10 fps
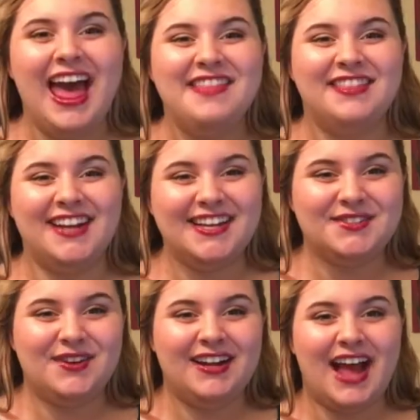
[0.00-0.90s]
The next
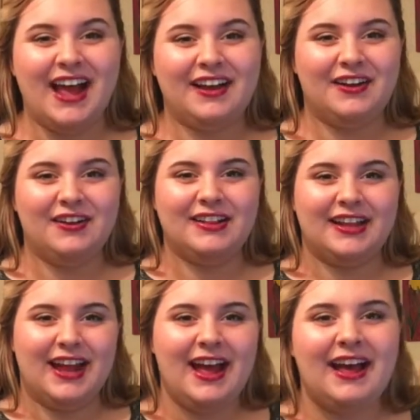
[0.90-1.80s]
one I currently
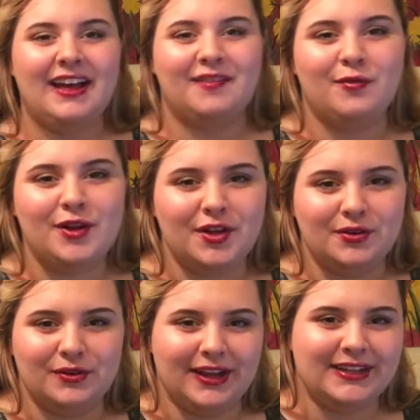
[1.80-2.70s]
have,
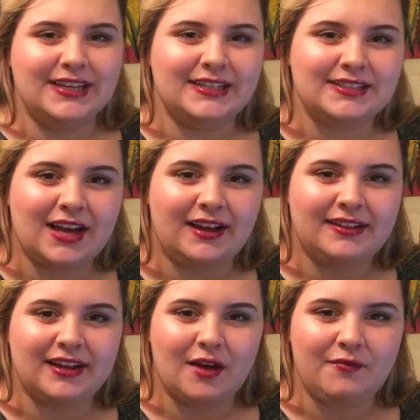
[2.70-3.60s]
woohoo, it is called
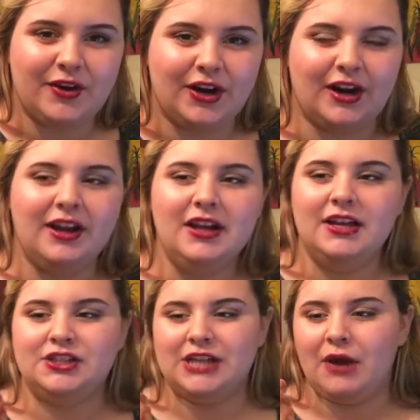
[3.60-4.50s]
the Comforter
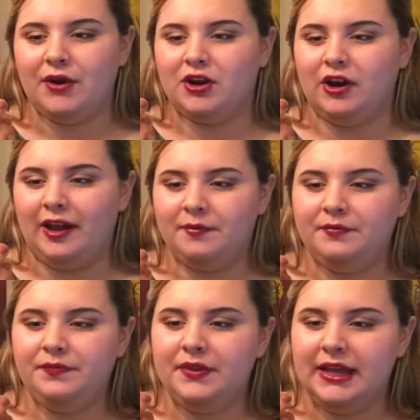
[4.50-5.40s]
Shower Cream.